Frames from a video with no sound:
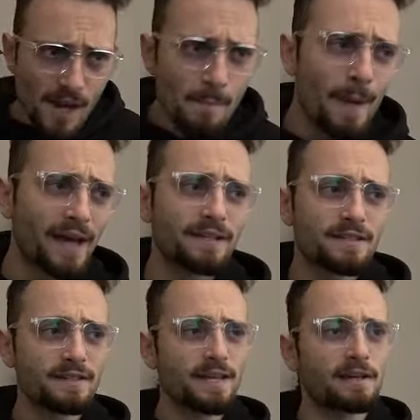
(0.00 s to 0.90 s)

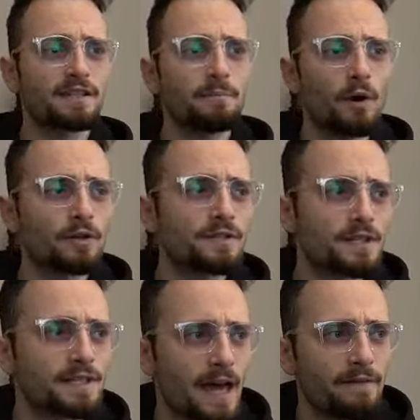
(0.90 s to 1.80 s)
Magnus attacks the pawn on
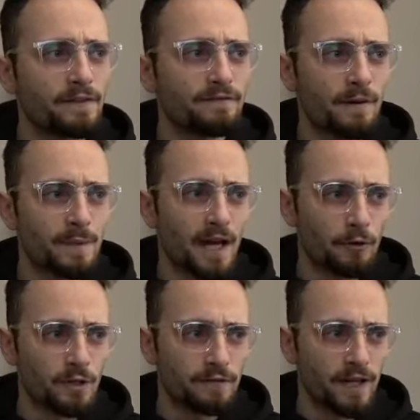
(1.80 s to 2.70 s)
c seven.
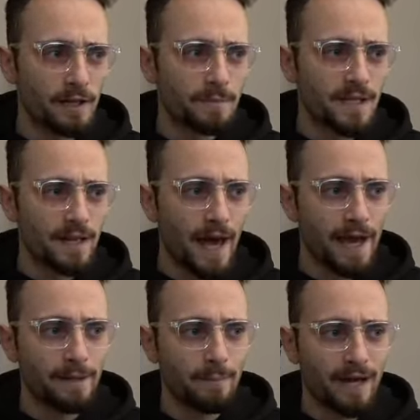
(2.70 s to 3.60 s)
Fabiano develops the
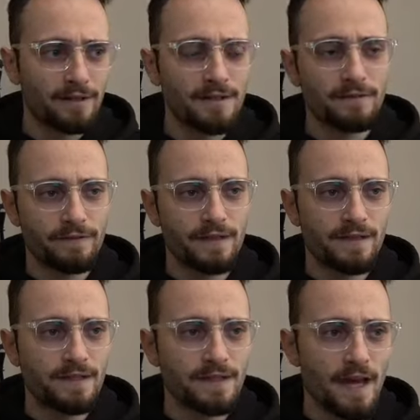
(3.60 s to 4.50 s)
knight. Magnus defends
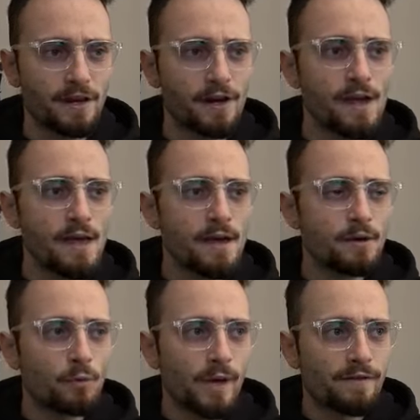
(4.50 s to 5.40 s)
the center.
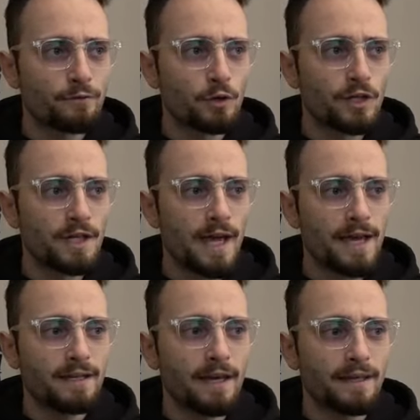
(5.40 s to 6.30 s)
We have rook e
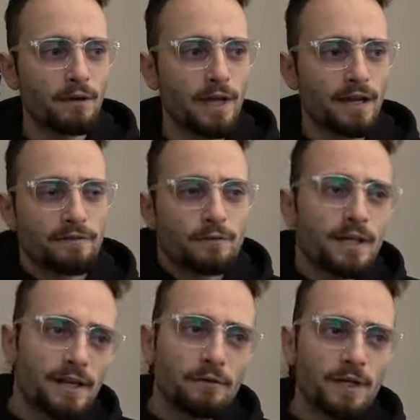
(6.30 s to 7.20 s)
eight and now knight f three.
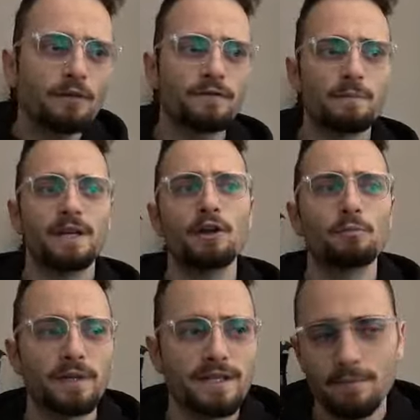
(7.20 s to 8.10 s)
And now here Fabiano
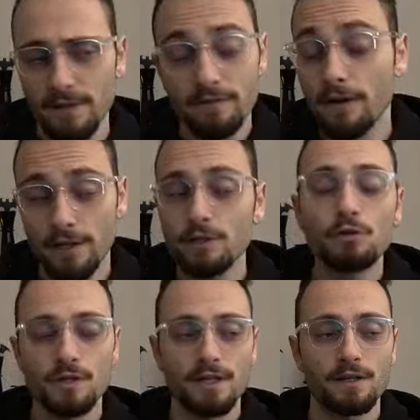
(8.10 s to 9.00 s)
plays something very
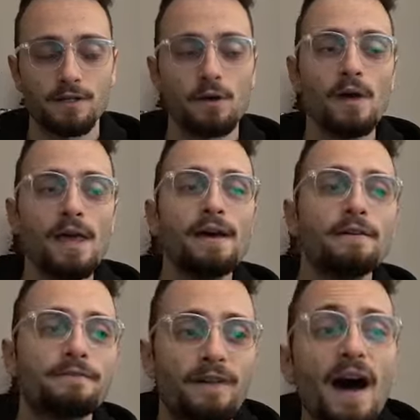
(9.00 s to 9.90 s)
interesting. So
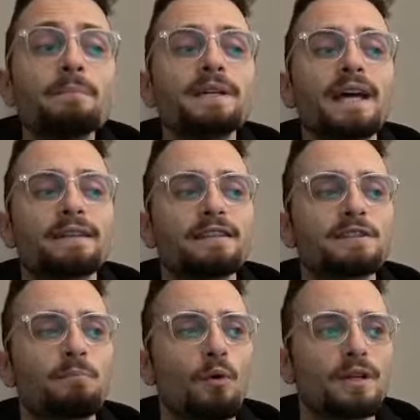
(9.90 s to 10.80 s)
Fabi at
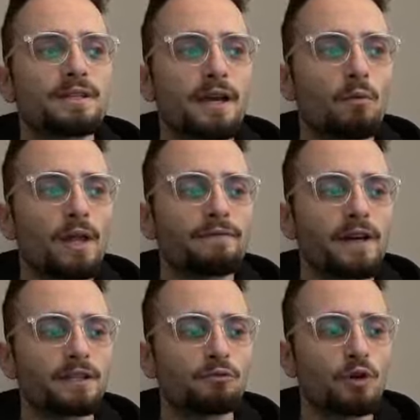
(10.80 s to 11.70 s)
this point is like, well, I've
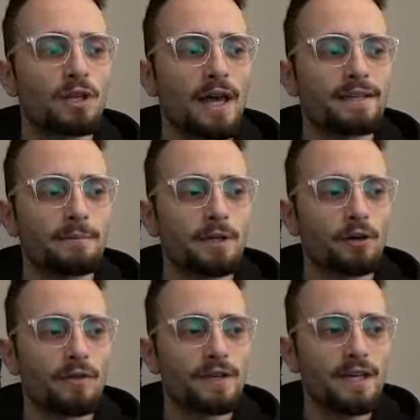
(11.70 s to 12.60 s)
got the rook lined up here
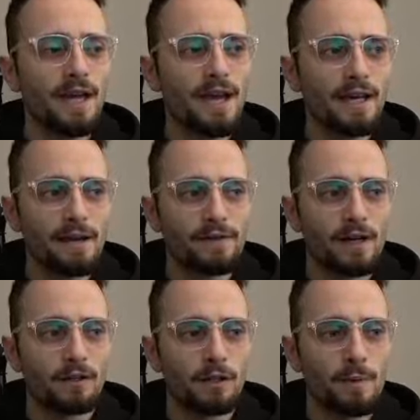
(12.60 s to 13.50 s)
on the king and I've got
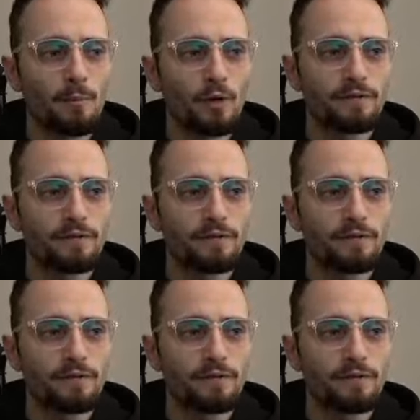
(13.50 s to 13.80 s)
a little bit more